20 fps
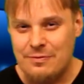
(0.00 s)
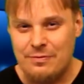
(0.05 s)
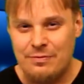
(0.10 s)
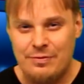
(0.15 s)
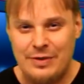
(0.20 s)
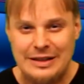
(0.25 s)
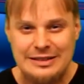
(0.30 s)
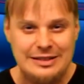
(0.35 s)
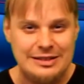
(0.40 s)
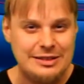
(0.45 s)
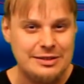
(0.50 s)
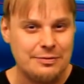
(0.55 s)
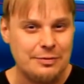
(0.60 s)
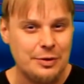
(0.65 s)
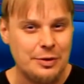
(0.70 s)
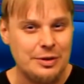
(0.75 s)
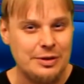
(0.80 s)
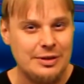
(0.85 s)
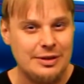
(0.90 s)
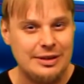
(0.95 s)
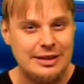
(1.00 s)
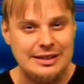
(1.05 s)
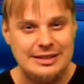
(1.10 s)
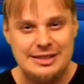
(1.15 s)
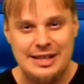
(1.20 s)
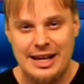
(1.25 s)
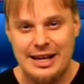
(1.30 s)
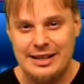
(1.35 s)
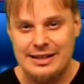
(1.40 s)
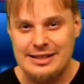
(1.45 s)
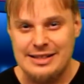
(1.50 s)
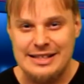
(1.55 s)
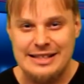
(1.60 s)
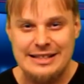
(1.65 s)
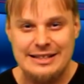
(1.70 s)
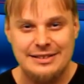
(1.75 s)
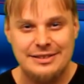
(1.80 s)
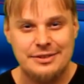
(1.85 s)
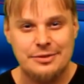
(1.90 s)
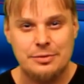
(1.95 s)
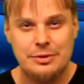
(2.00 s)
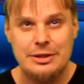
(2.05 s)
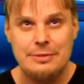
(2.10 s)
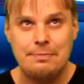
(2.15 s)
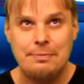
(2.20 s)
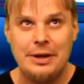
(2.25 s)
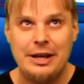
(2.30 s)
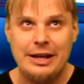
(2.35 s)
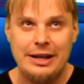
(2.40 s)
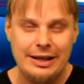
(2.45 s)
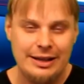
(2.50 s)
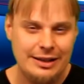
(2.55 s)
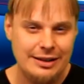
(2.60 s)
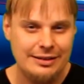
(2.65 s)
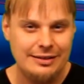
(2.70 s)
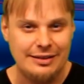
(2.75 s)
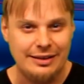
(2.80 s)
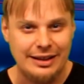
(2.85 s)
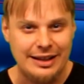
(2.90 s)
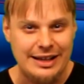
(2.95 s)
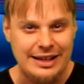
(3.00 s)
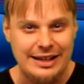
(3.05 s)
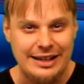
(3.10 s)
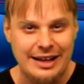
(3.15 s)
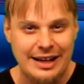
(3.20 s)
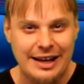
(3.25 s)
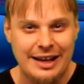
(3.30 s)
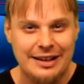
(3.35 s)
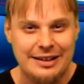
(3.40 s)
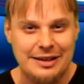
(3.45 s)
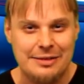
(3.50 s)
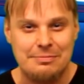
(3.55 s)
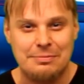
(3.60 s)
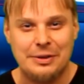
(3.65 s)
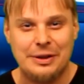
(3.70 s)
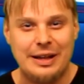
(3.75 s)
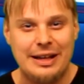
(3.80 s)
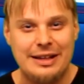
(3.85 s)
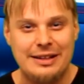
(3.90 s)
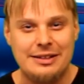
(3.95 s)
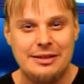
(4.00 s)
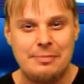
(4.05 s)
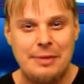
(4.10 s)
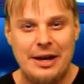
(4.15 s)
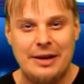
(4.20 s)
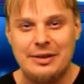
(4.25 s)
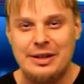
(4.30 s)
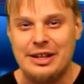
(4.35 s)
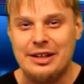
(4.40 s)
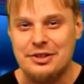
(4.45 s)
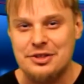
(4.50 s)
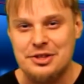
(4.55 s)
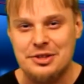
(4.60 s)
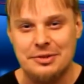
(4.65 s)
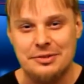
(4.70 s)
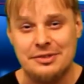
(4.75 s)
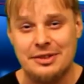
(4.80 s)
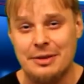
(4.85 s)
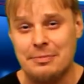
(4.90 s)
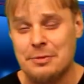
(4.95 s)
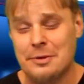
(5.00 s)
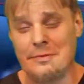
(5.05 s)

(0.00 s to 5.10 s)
festival attendees repeatedly complained about issues that